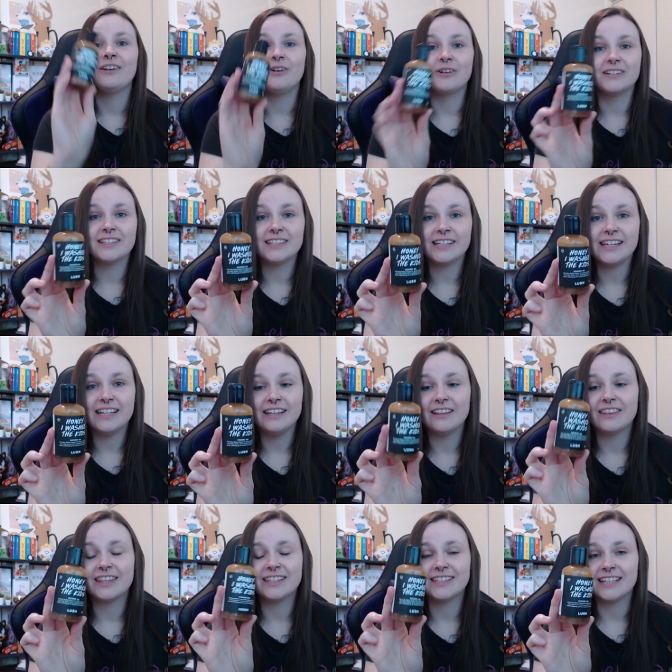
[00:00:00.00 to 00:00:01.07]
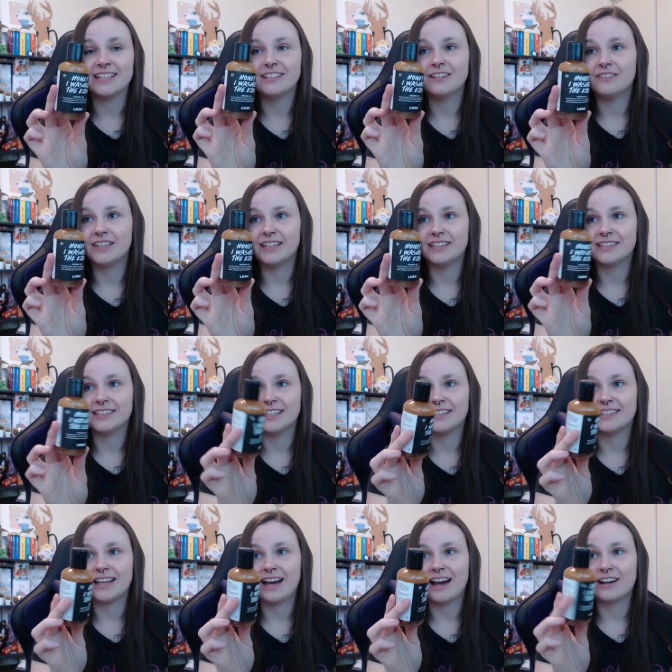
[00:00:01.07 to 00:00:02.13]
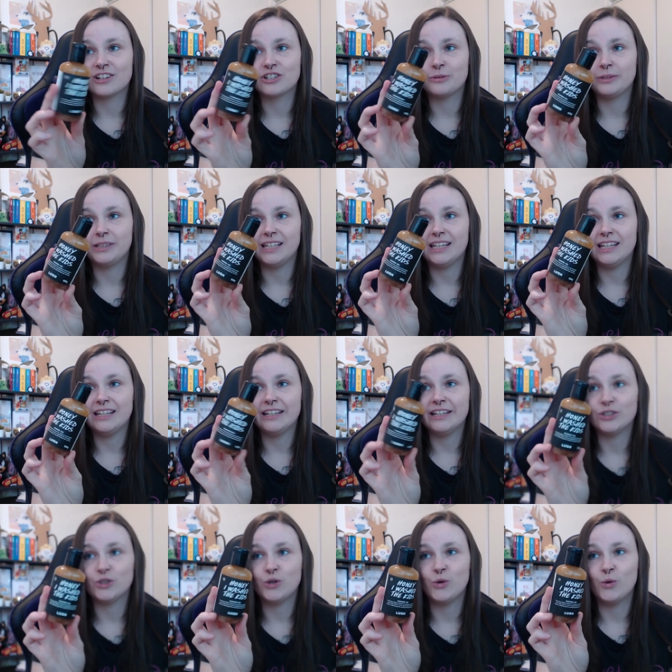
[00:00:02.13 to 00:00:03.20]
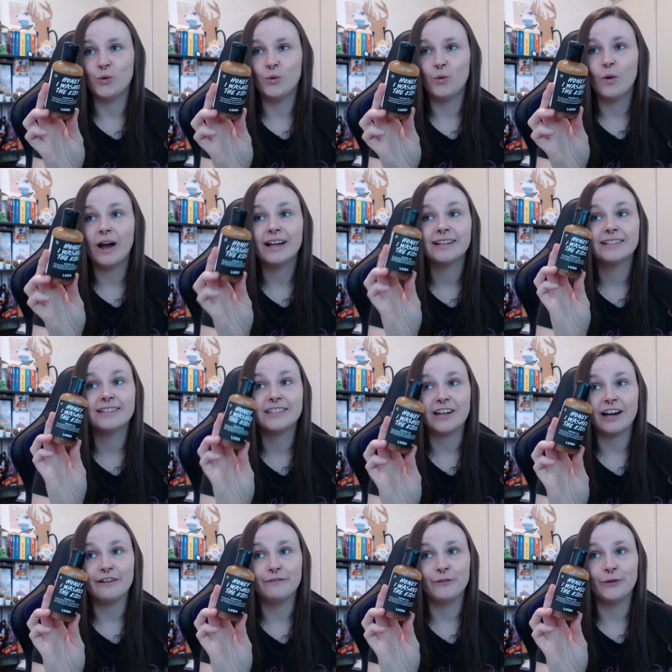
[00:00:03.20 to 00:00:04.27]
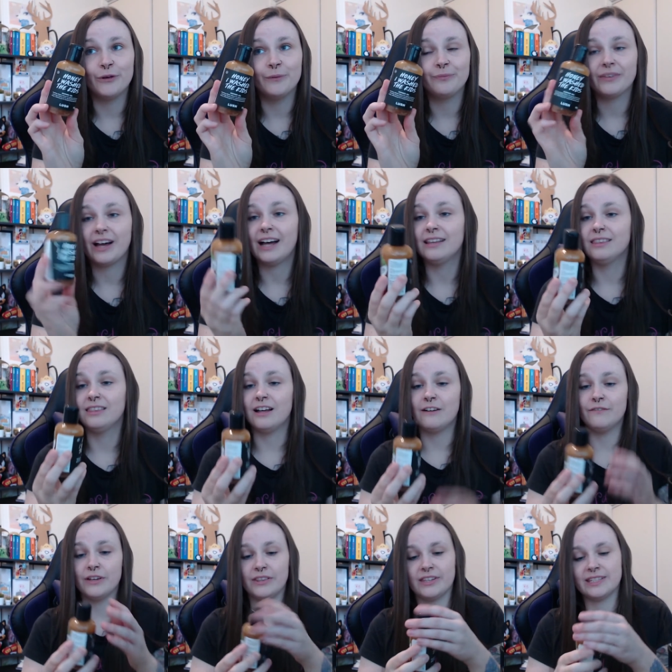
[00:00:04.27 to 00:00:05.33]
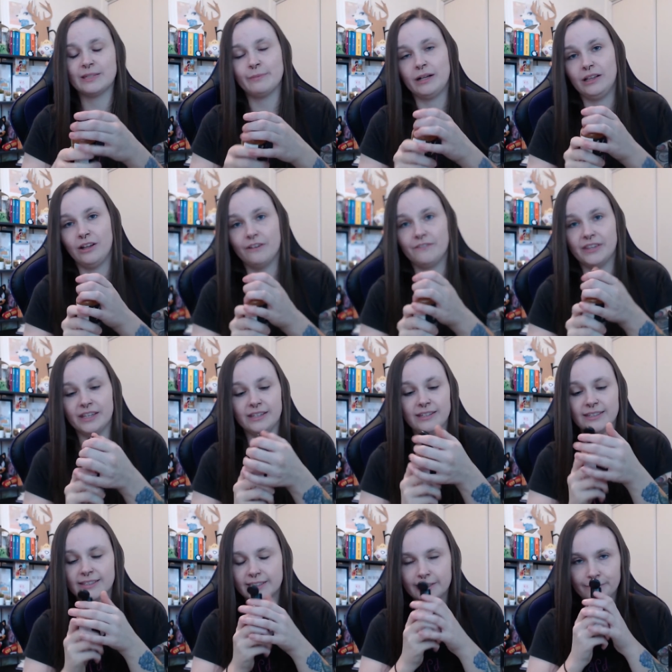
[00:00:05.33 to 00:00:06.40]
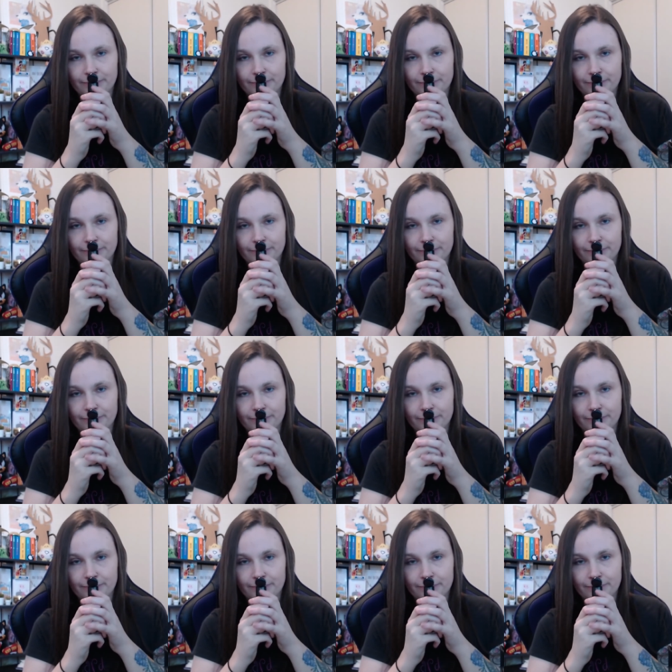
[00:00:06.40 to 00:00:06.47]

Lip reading: honestly, the scent of this is actually to die for. I love the smell of this.